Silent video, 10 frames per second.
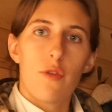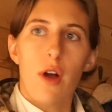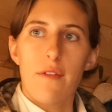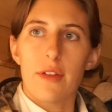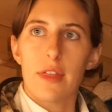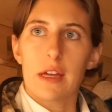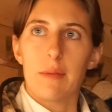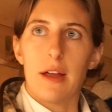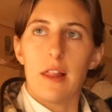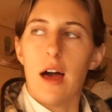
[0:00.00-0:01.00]
for everything in
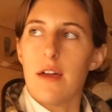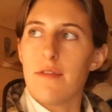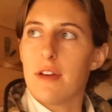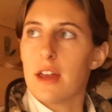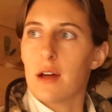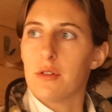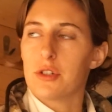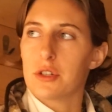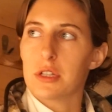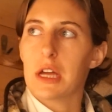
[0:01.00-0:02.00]
my life, and I was
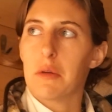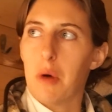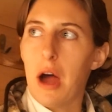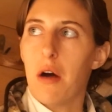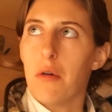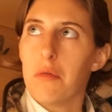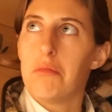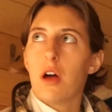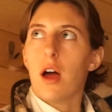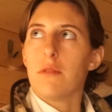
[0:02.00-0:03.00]
just like, wow,
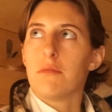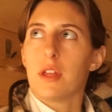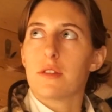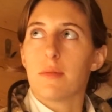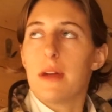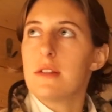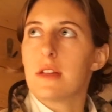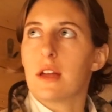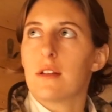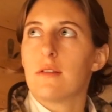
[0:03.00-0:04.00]
I, that's
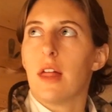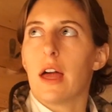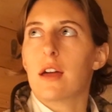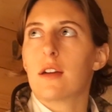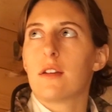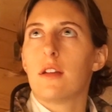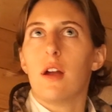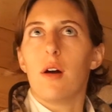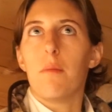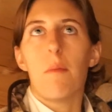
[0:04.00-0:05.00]
amazing. Like, you
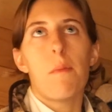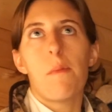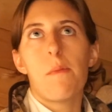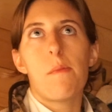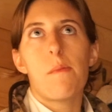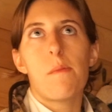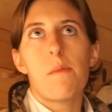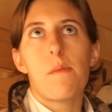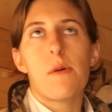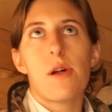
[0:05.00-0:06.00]
know, I'm,
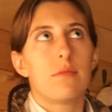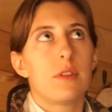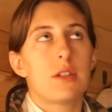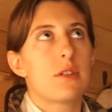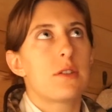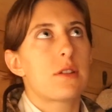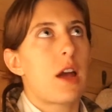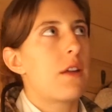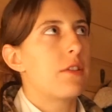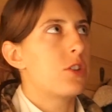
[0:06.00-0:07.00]
this is
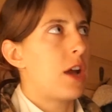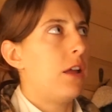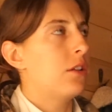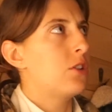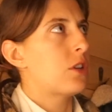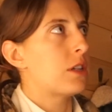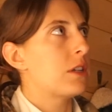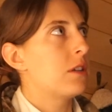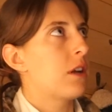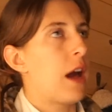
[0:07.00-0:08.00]
kind of a challenge. Like,
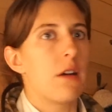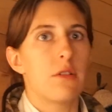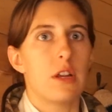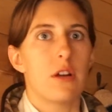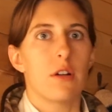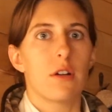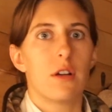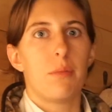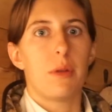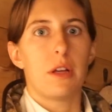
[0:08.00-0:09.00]
out here,
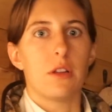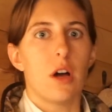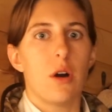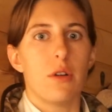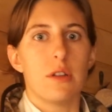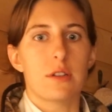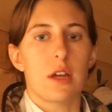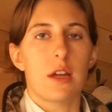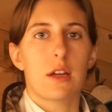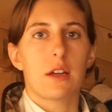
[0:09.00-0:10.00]
being alone is
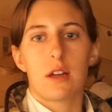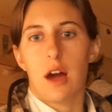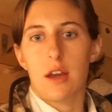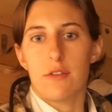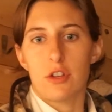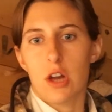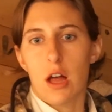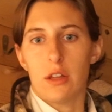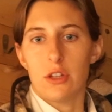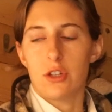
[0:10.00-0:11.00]
like kind of a
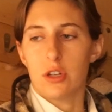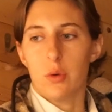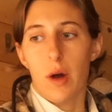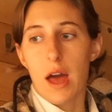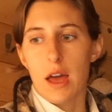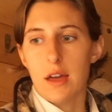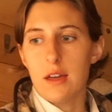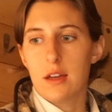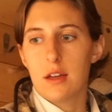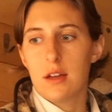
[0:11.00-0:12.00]
challenge in a way.